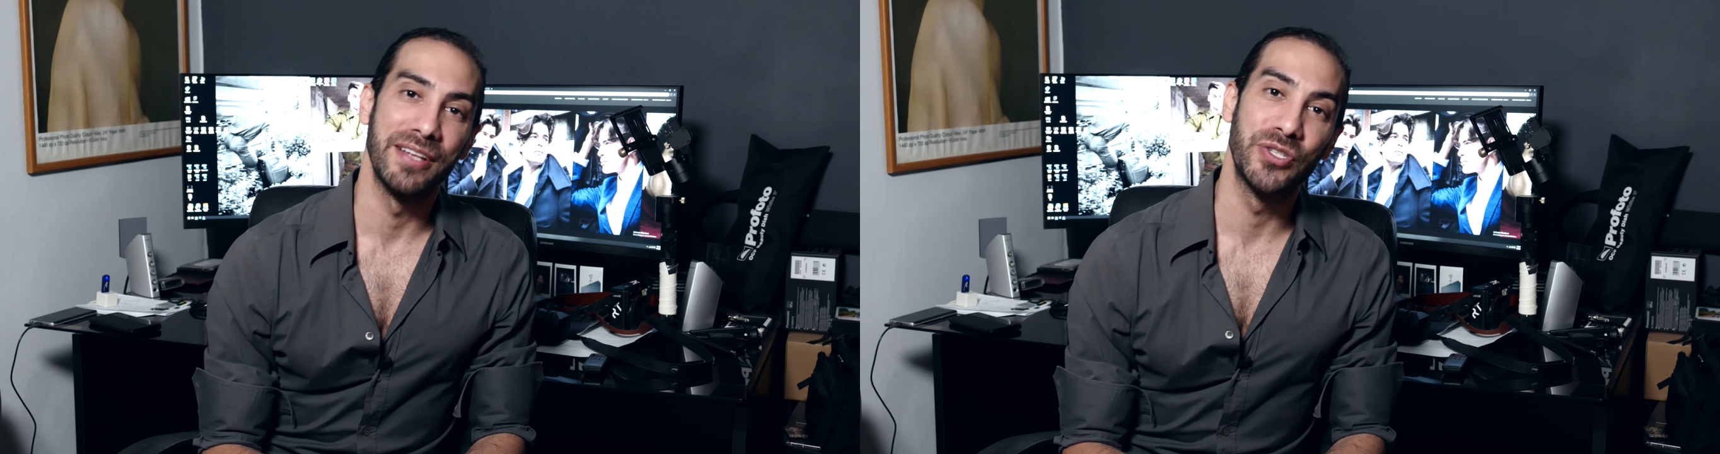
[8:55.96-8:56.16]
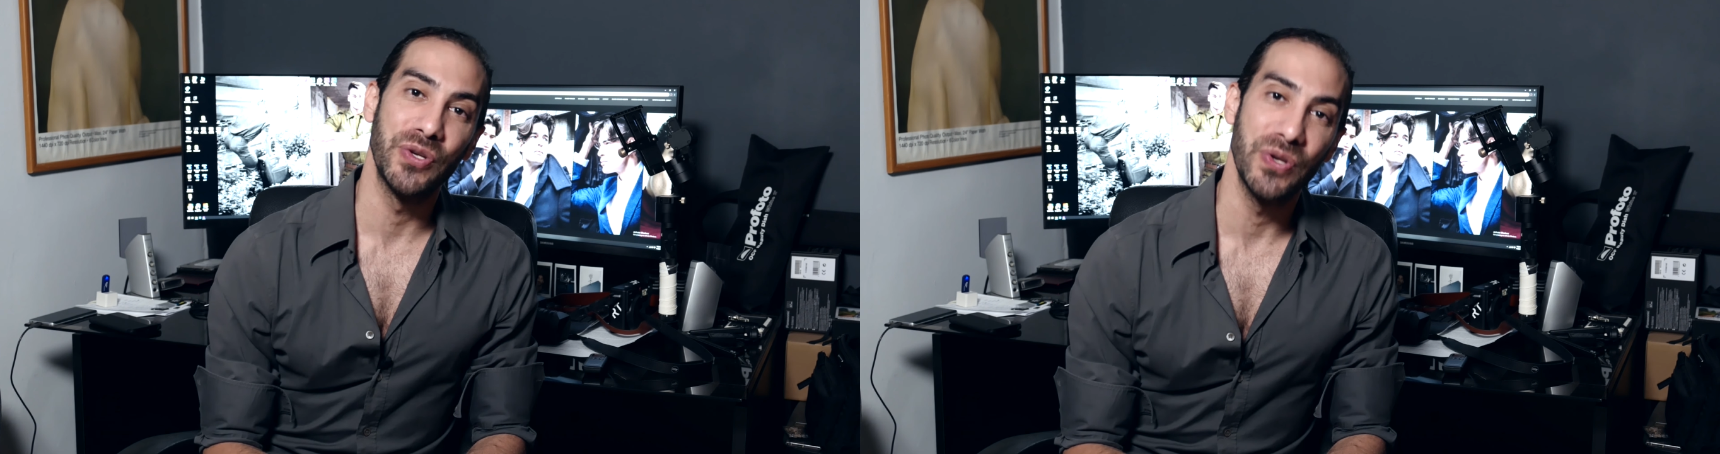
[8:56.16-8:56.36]

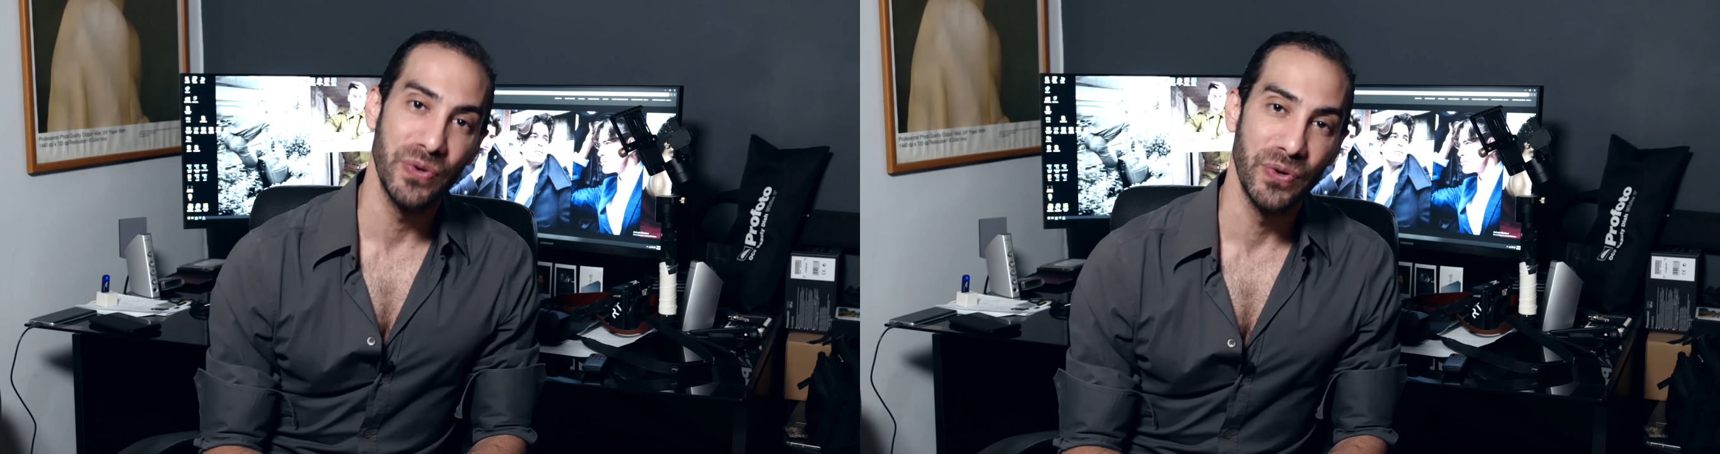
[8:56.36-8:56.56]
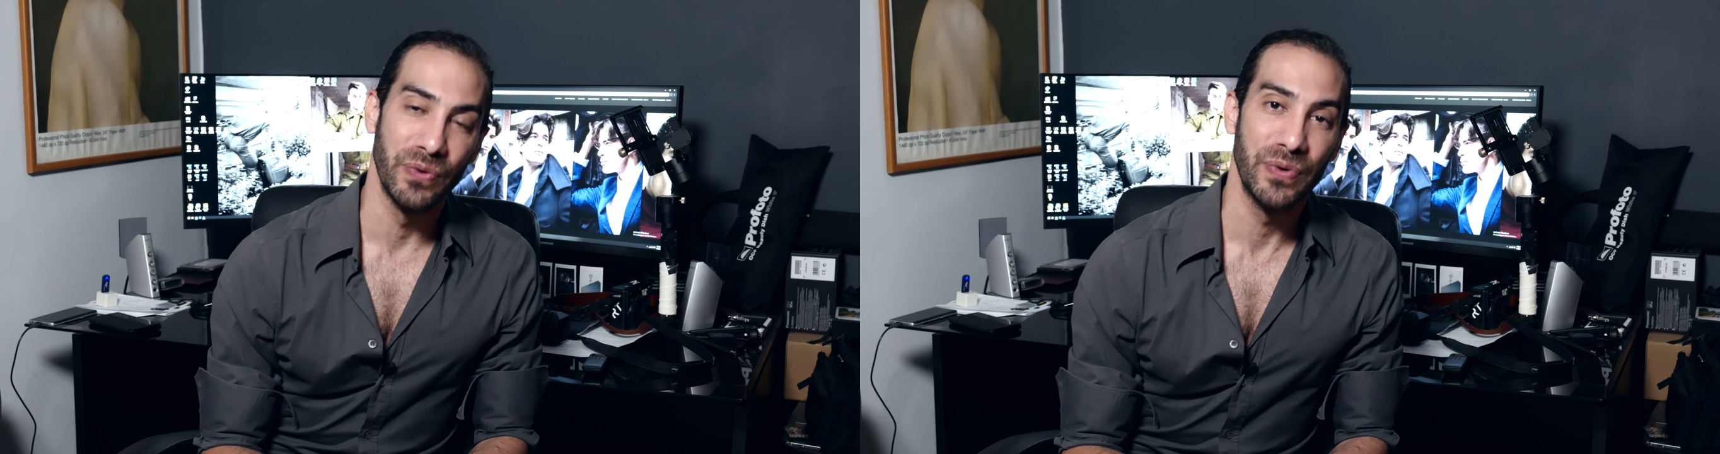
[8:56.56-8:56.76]
do
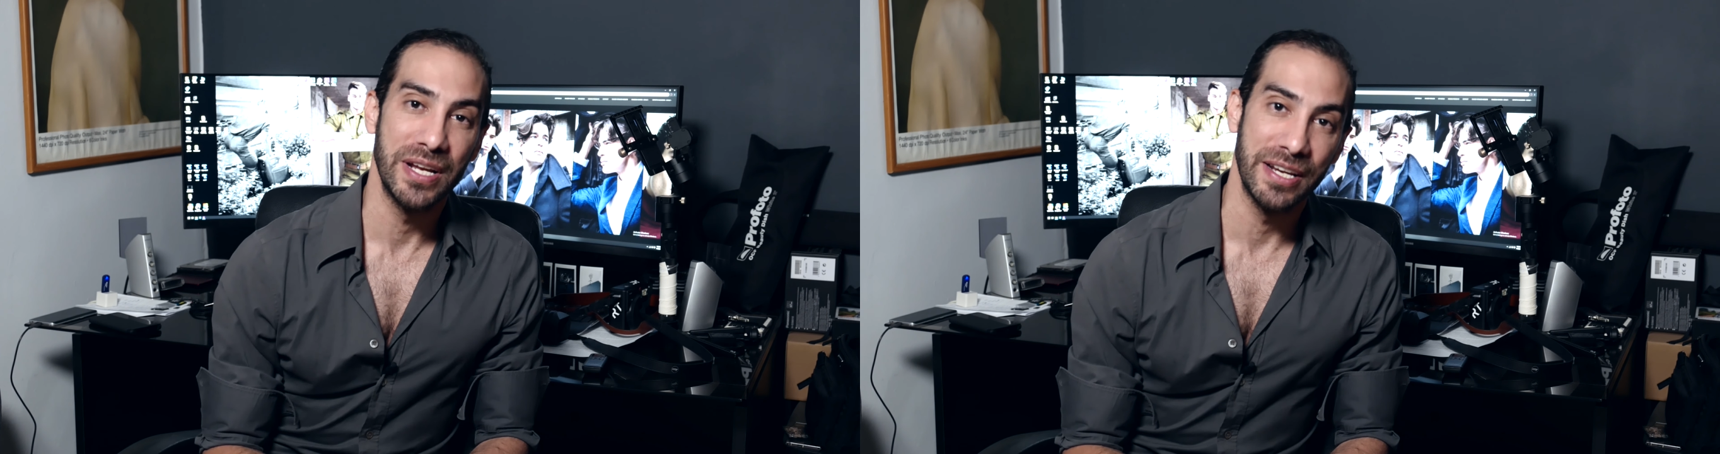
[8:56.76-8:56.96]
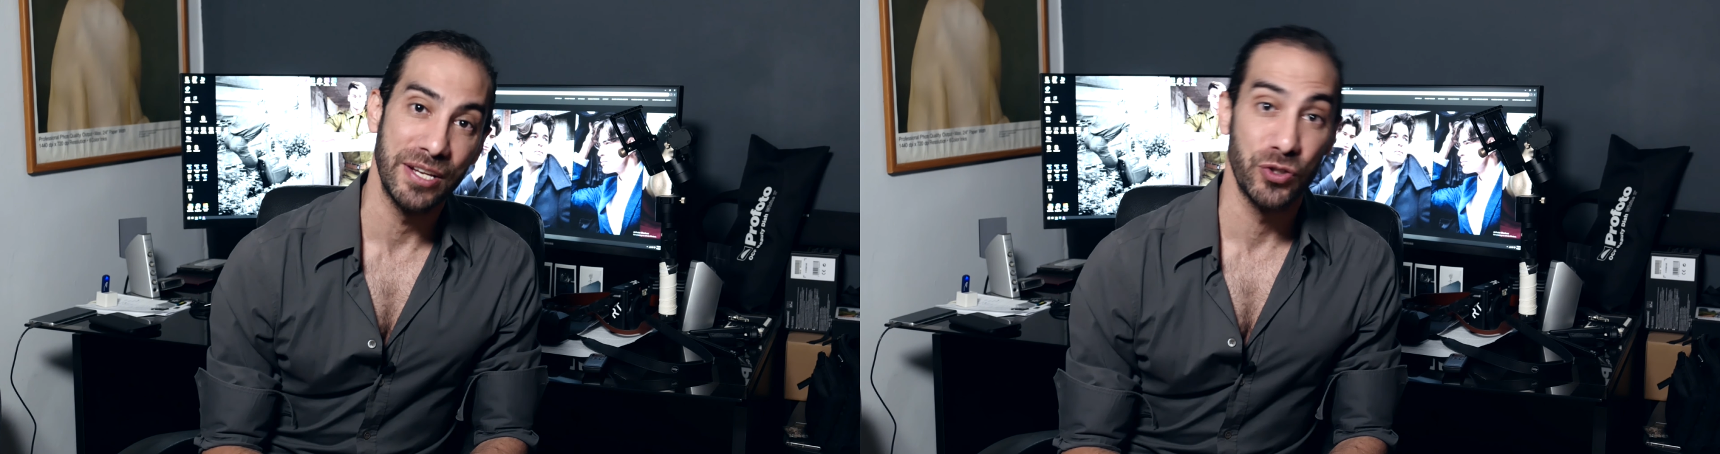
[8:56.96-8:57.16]
you
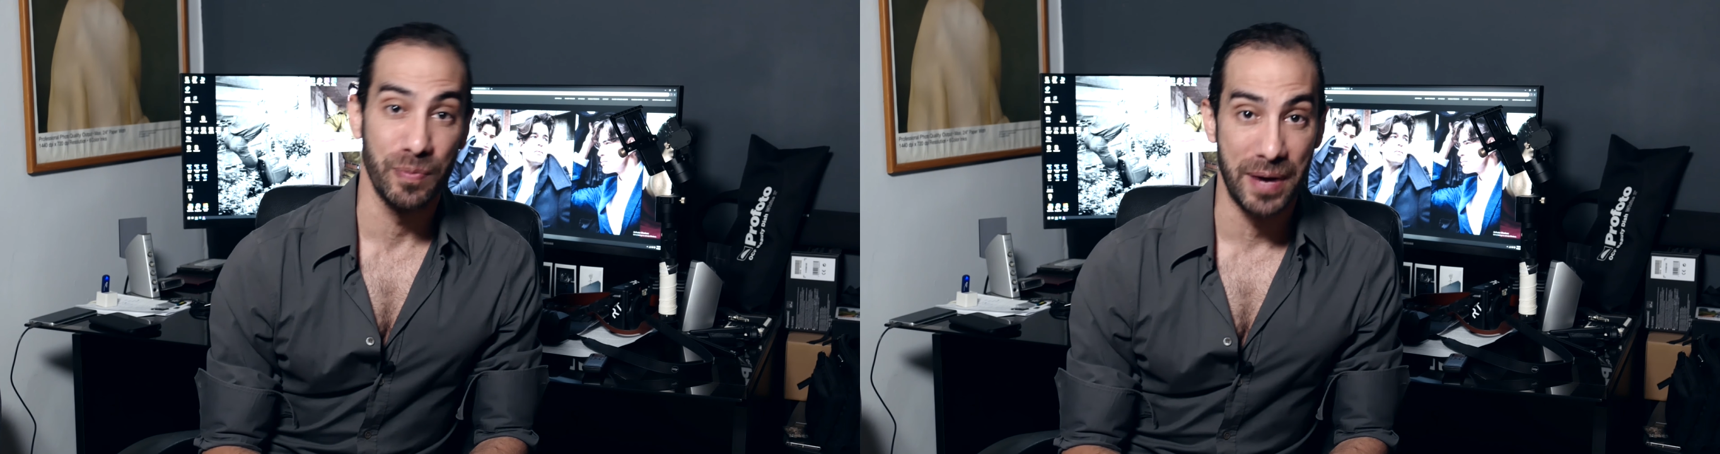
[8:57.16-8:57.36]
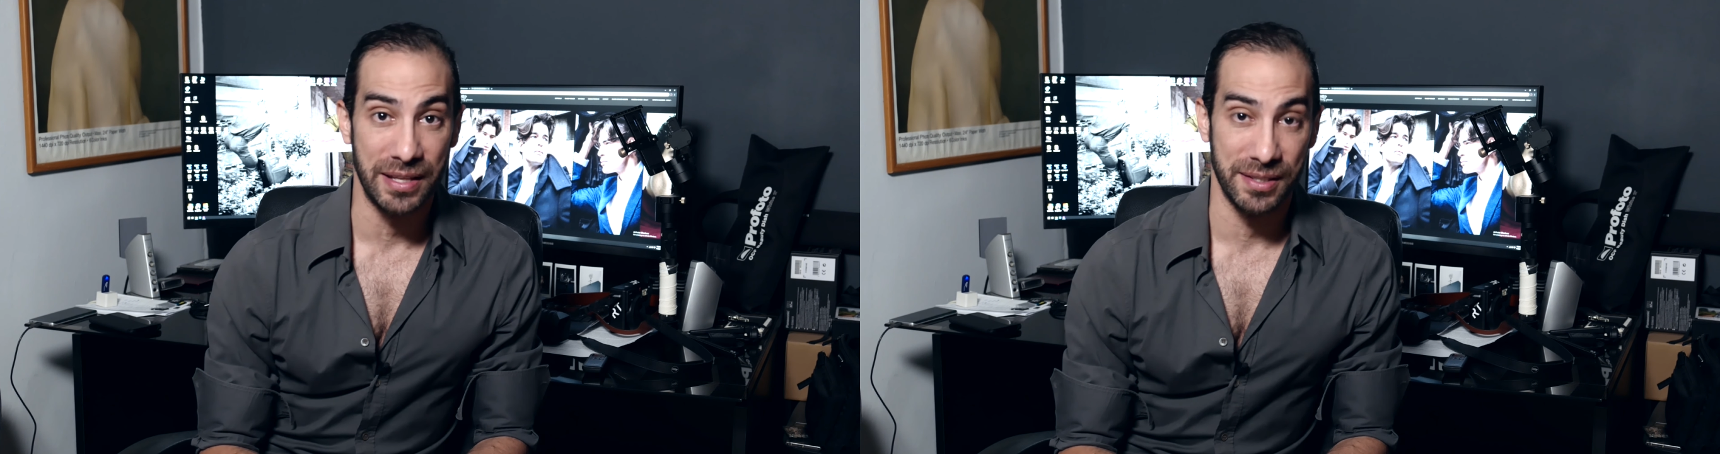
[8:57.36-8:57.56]
really need to
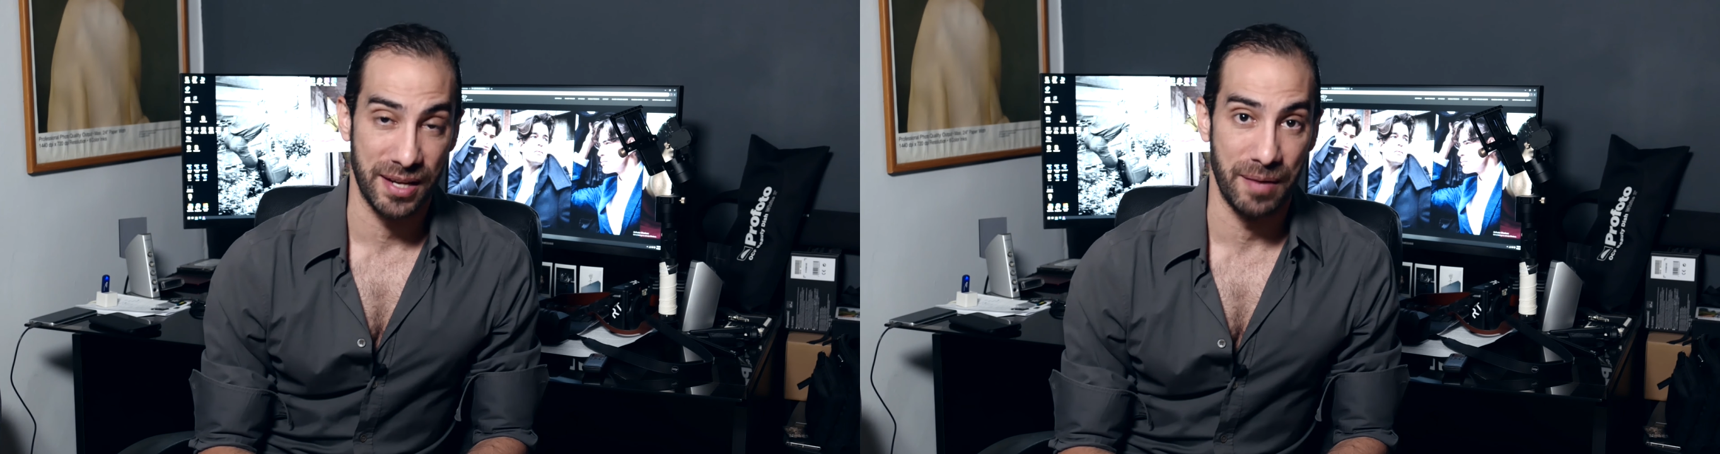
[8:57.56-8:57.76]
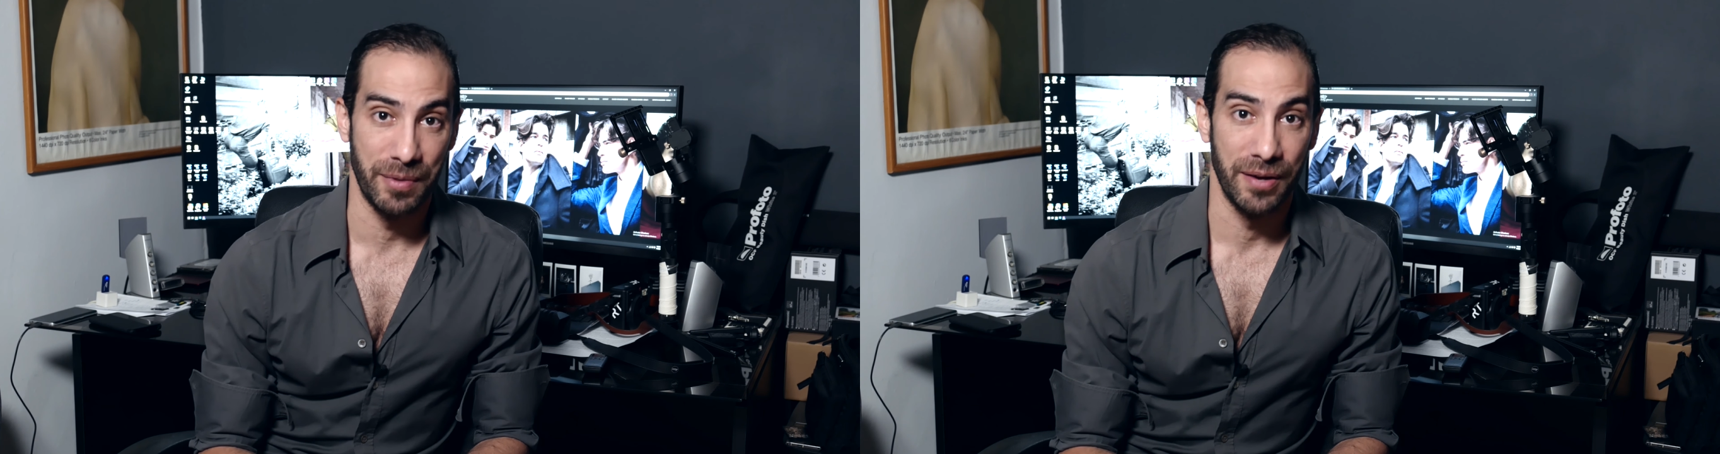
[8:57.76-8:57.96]
buy this
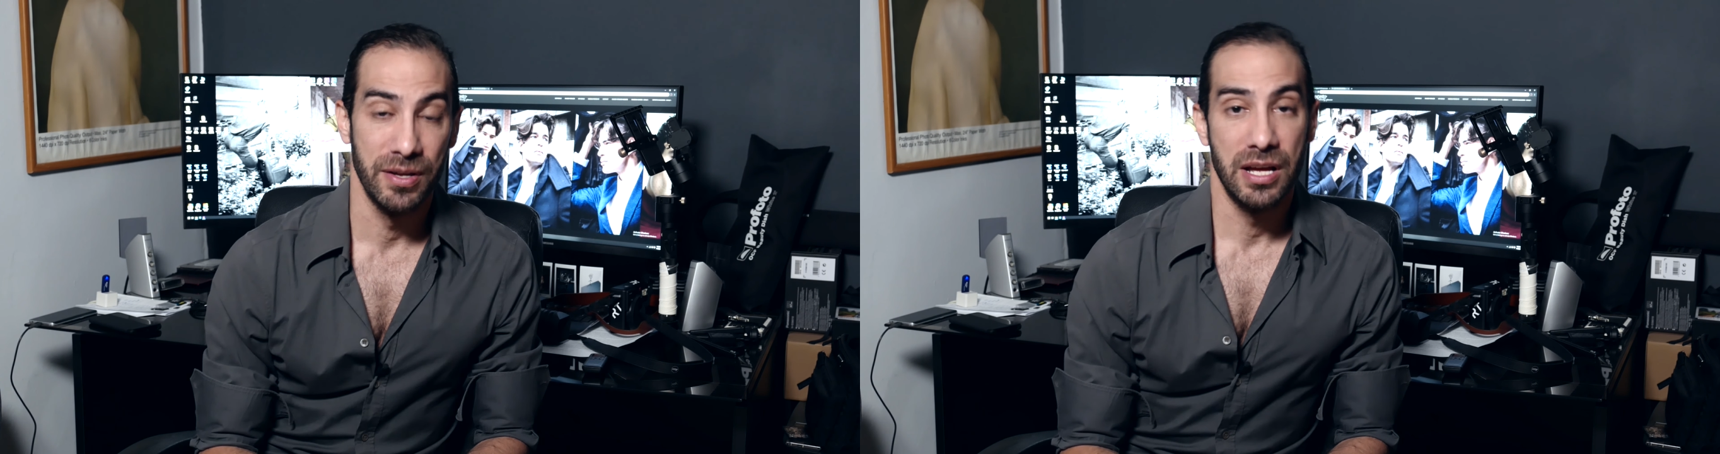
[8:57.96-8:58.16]
camera?